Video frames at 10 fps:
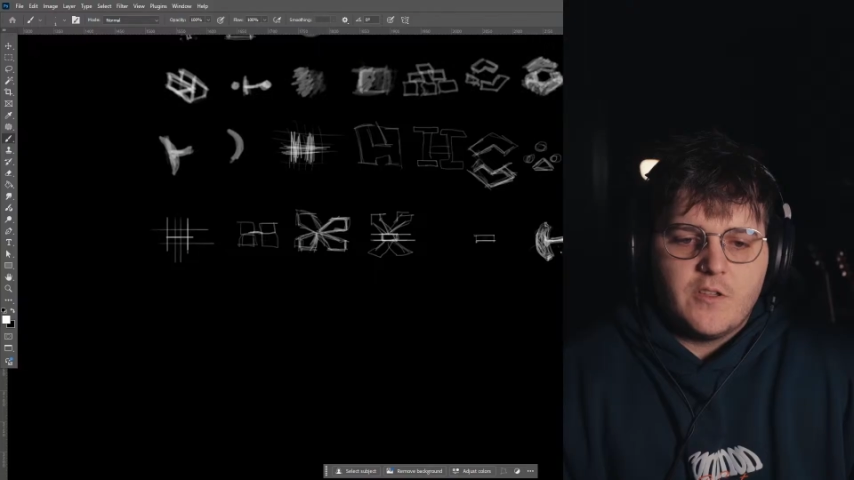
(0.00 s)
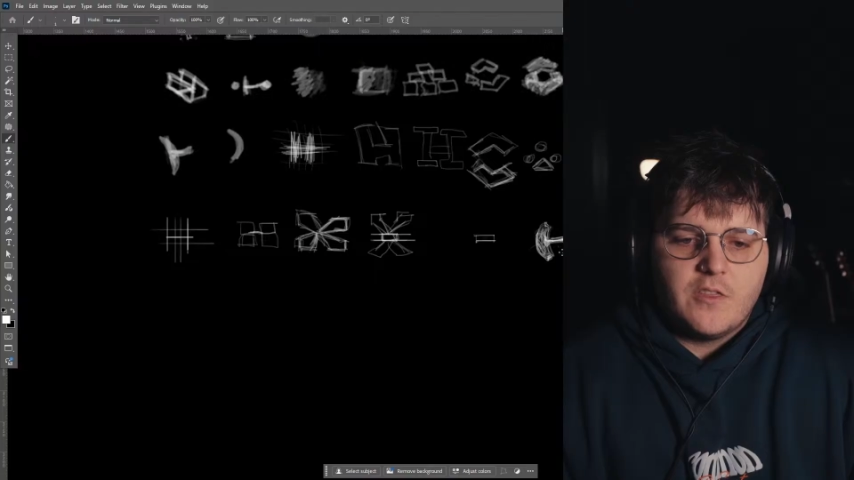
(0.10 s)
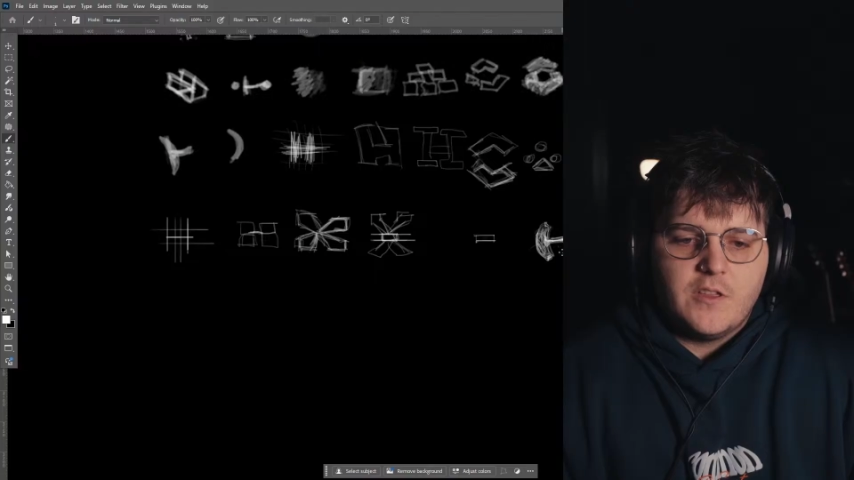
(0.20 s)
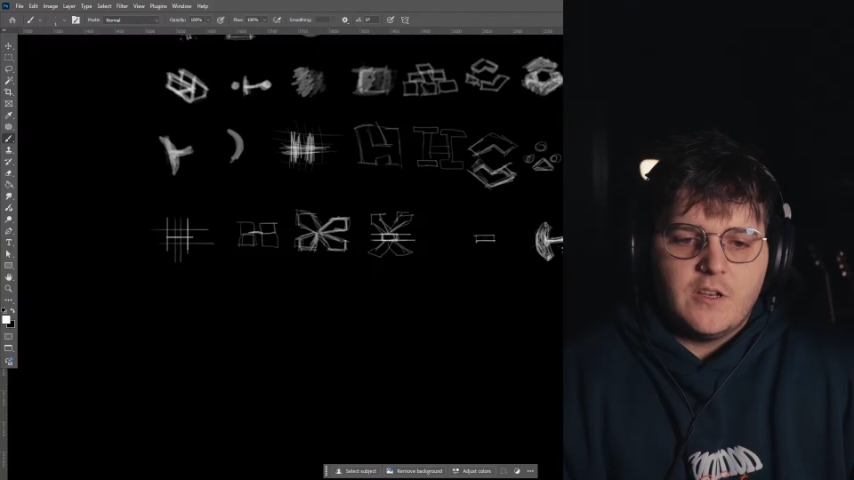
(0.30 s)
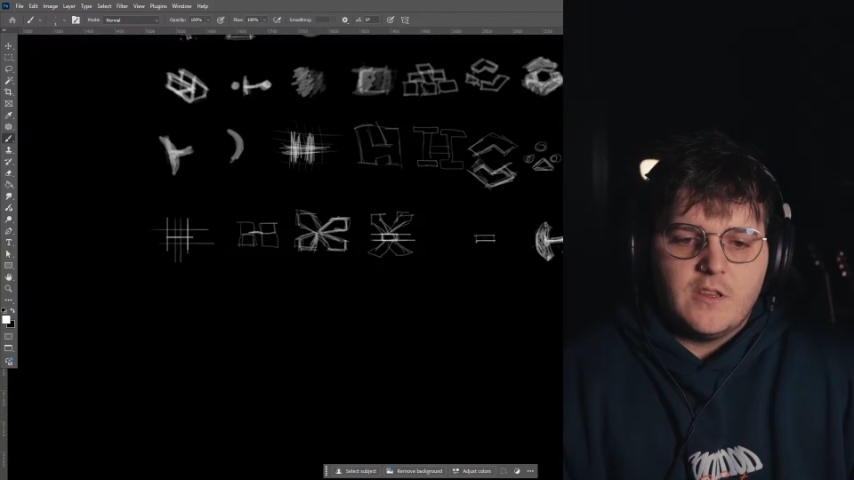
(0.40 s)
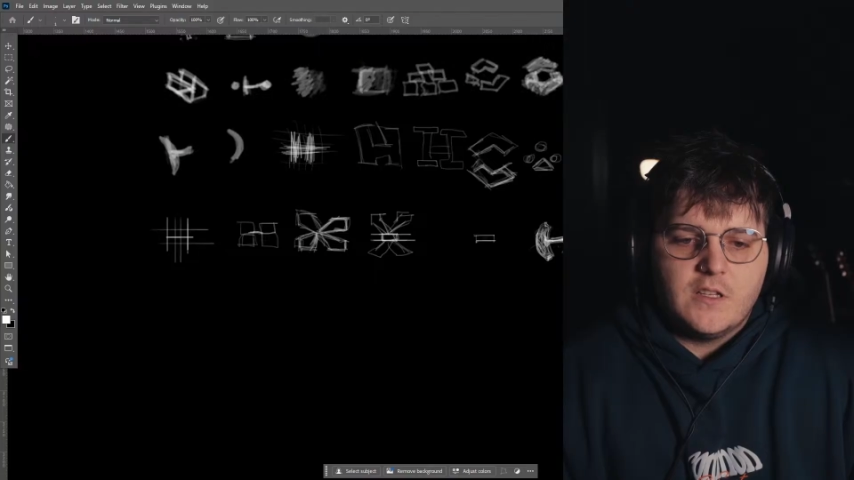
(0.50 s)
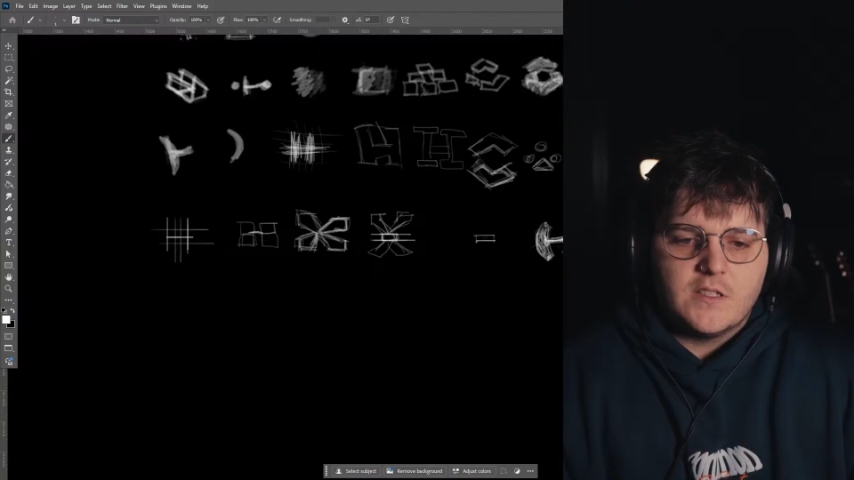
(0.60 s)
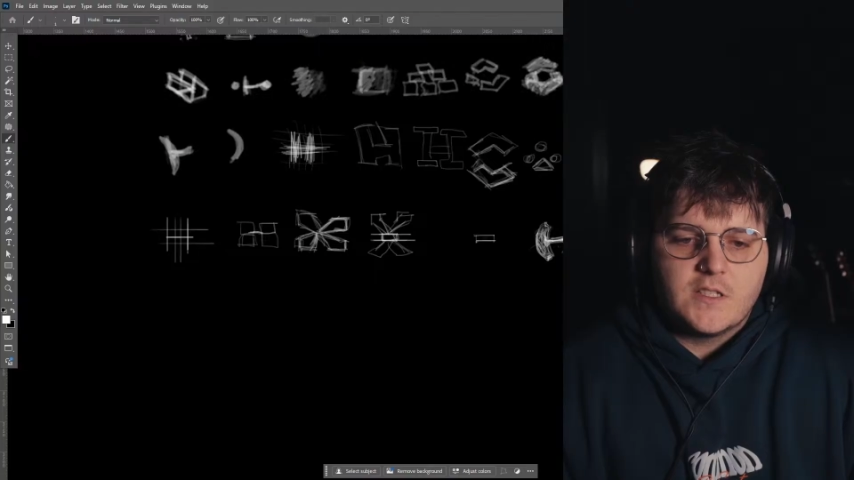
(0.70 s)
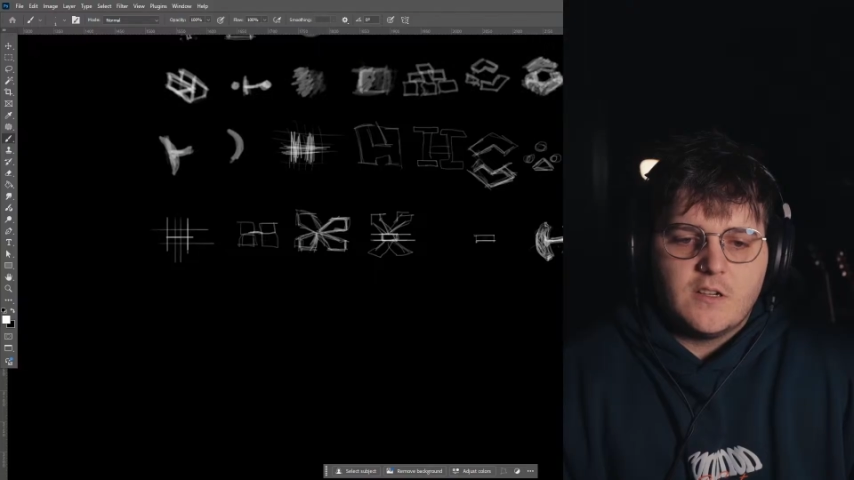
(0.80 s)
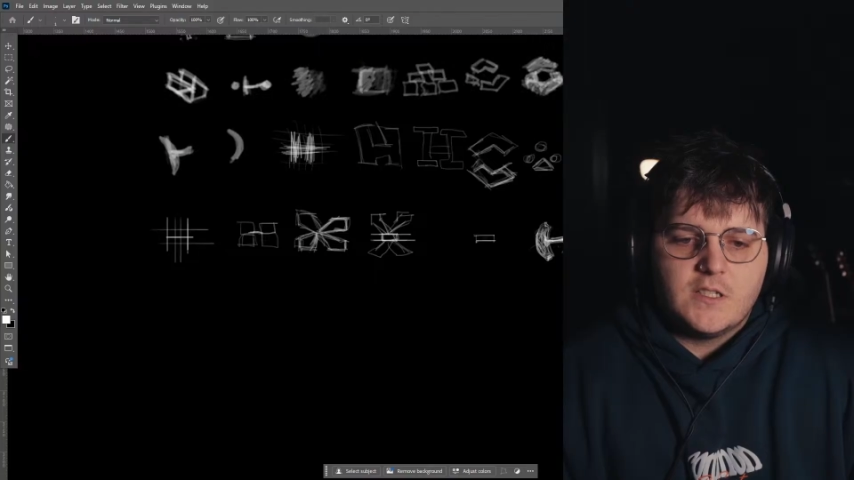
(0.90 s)
thin in the
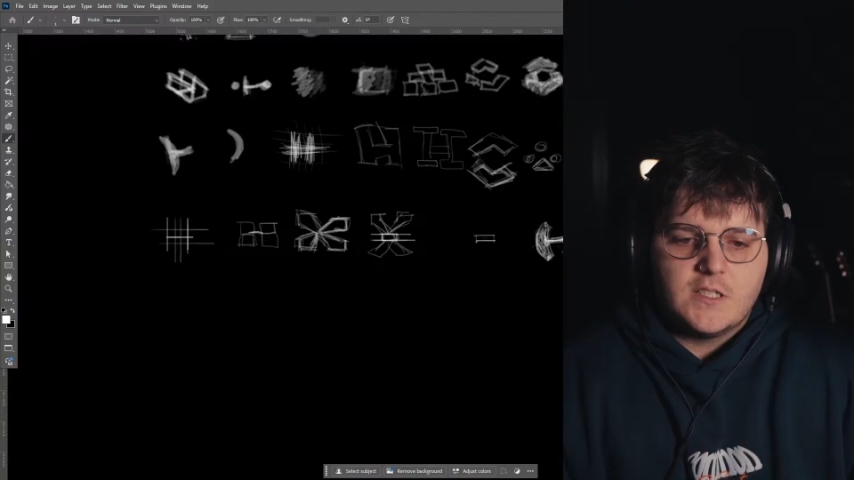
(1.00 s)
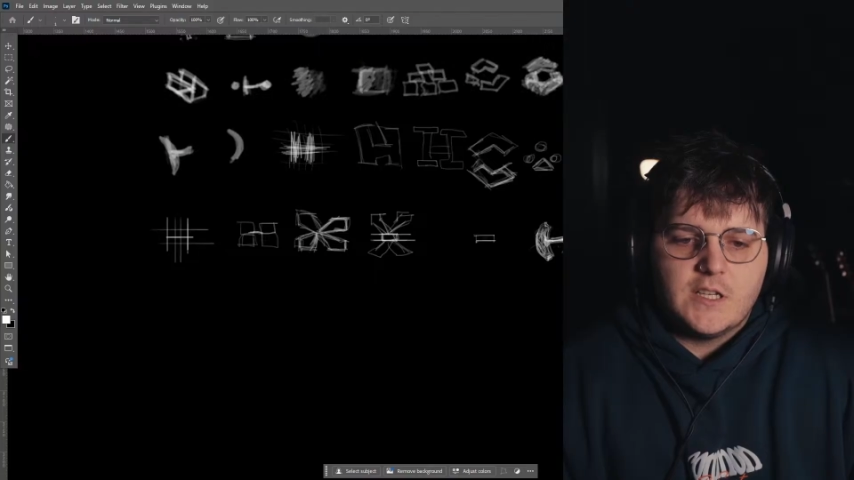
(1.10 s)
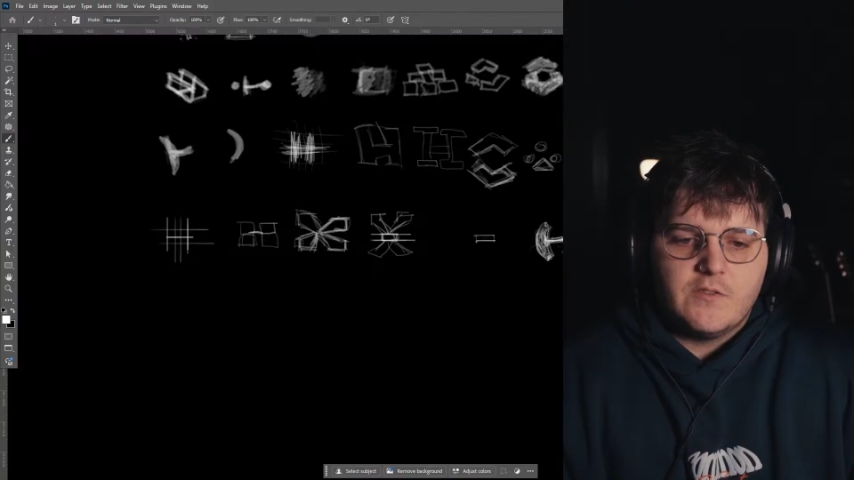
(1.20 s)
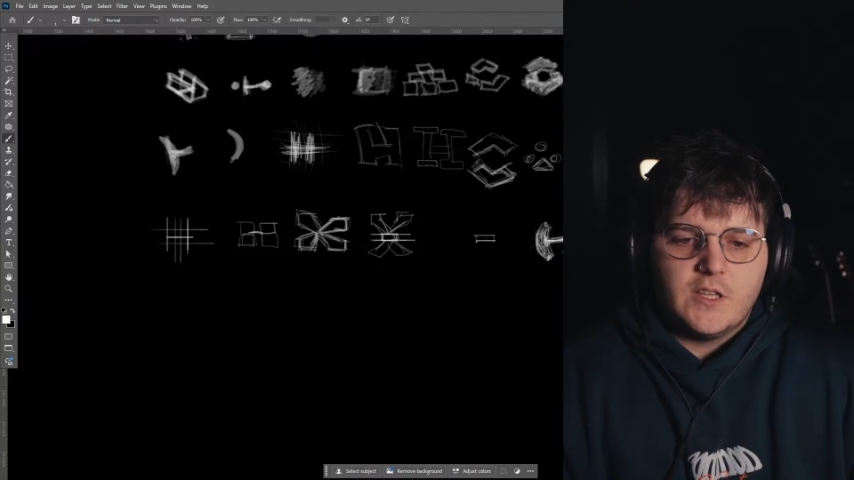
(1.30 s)
inside to give it